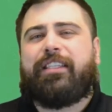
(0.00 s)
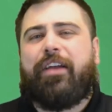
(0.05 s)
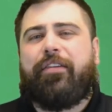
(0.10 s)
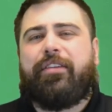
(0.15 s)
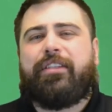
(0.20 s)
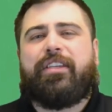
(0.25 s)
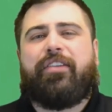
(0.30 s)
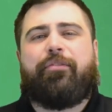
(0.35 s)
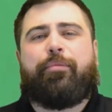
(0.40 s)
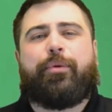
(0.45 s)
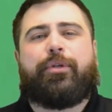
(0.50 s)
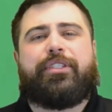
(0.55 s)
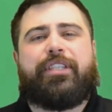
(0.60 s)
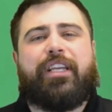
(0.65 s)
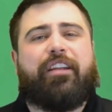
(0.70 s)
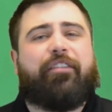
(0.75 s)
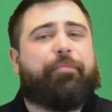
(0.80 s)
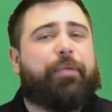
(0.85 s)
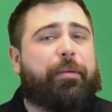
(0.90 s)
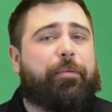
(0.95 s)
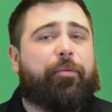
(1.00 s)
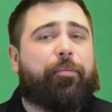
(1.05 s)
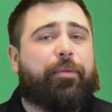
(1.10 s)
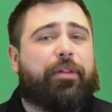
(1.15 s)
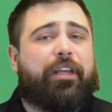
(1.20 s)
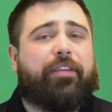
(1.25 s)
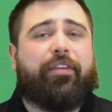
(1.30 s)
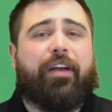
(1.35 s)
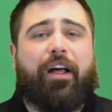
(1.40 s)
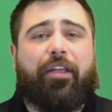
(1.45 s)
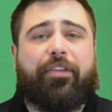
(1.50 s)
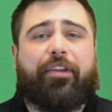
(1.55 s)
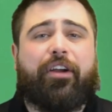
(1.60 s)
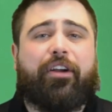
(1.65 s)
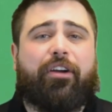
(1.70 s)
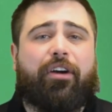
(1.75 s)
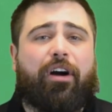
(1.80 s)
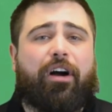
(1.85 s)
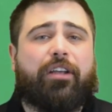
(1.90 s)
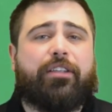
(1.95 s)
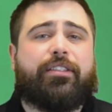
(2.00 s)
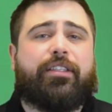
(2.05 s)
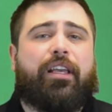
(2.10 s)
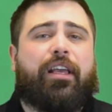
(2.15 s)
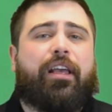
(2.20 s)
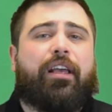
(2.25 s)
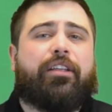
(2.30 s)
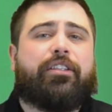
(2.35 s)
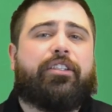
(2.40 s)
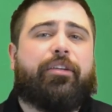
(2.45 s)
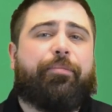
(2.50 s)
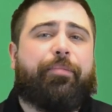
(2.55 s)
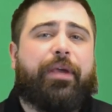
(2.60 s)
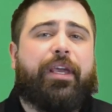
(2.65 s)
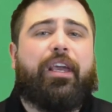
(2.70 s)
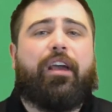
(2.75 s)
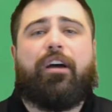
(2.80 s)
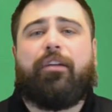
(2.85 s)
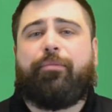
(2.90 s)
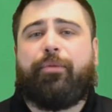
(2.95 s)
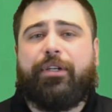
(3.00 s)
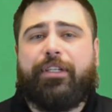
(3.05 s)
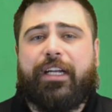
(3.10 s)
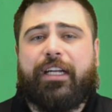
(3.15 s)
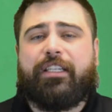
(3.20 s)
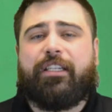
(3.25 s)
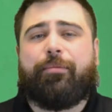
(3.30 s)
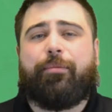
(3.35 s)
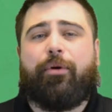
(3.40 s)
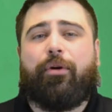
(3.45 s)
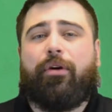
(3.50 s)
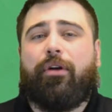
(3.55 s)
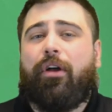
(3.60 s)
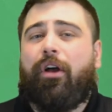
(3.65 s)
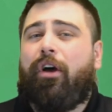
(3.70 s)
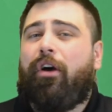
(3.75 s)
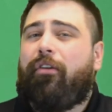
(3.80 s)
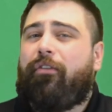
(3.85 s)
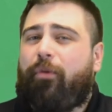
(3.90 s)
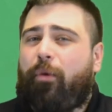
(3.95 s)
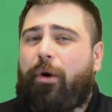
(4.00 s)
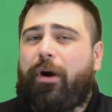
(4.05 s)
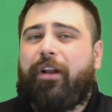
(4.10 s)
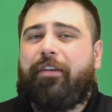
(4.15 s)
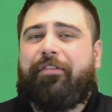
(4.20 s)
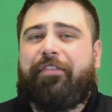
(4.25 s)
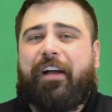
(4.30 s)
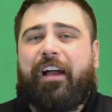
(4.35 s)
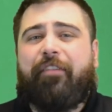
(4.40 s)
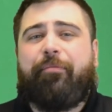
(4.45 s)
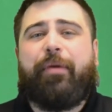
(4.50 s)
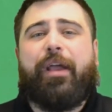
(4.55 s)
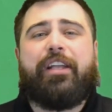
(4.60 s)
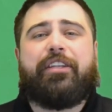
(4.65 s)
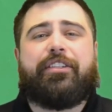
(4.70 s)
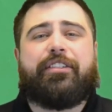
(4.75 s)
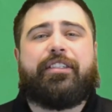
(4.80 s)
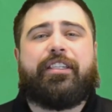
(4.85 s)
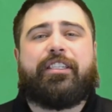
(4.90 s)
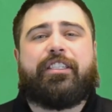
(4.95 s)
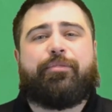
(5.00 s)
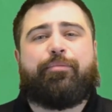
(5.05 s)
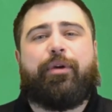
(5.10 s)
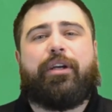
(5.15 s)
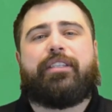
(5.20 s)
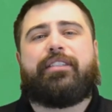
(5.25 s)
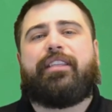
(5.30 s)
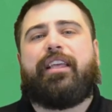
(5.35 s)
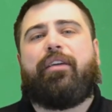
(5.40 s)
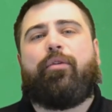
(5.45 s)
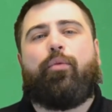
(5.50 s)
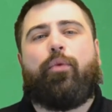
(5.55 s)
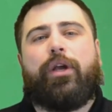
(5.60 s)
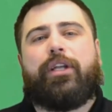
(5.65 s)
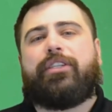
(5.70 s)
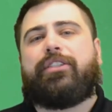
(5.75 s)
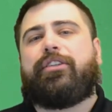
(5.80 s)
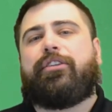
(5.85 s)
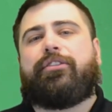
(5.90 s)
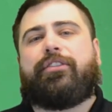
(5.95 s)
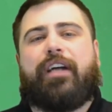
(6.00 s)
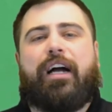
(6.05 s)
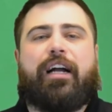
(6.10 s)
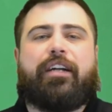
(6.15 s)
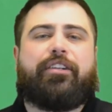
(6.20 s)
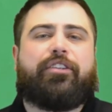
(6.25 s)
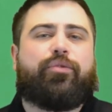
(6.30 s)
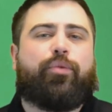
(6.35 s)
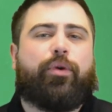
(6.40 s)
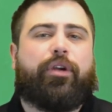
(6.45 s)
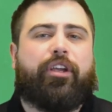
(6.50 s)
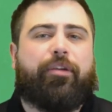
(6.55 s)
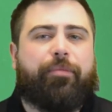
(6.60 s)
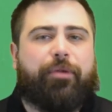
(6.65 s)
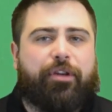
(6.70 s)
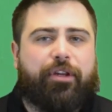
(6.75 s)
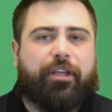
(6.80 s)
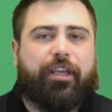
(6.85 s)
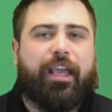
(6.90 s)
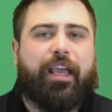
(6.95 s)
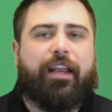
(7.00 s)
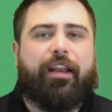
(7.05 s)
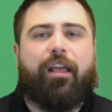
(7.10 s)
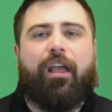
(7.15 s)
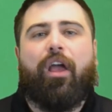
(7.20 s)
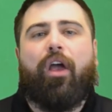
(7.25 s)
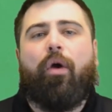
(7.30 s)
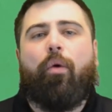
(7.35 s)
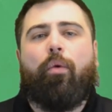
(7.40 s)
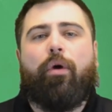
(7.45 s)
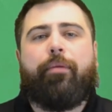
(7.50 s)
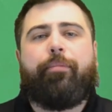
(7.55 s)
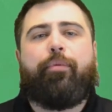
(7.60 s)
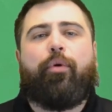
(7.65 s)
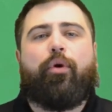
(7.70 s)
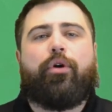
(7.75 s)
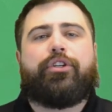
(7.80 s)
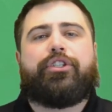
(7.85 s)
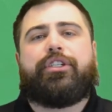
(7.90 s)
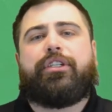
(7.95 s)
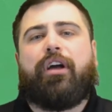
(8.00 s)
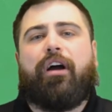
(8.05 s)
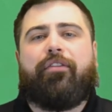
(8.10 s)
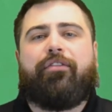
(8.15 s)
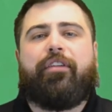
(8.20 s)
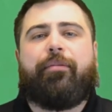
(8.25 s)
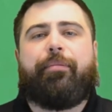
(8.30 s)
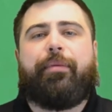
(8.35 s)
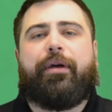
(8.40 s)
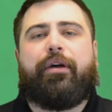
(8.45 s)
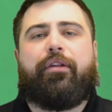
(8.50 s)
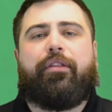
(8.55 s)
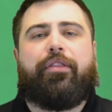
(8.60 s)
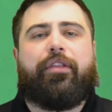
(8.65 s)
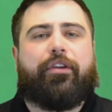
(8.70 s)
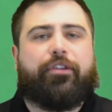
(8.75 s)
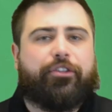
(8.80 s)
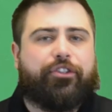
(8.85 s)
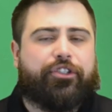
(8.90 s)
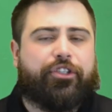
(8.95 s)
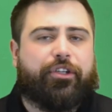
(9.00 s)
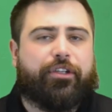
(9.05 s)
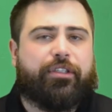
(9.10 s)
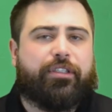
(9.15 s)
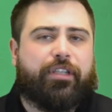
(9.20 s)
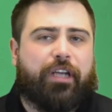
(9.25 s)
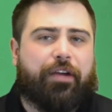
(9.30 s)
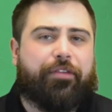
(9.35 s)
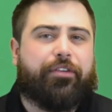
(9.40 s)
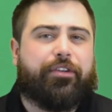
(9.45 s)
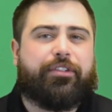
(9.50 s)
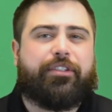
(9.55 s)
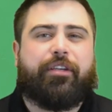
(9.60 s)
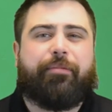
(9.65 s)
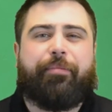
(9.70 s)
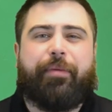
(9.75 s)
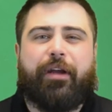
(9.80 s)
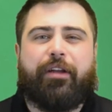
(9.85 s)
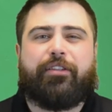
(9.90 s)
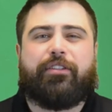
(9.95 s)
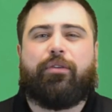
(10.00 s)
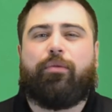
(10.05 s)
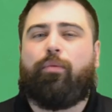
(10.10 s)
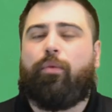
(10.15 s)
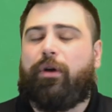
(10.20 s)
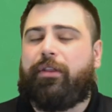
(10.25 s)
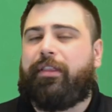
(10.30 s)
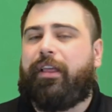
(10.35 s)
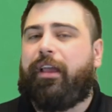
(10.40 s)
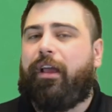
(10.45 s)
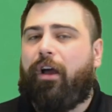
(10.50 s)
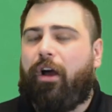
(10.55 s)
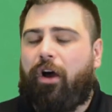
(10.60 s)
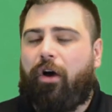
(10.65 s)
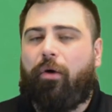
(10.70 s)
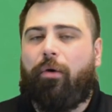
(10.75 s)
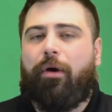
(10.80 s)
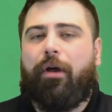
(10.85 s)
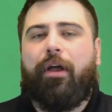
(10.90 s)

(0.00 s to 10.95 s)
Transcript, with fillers: 77% of people believe healthcare costs to be unpredictable. Four out of five patients express they wish their doctors would communicate what portion of the bill their insurance covers compared to what they owe.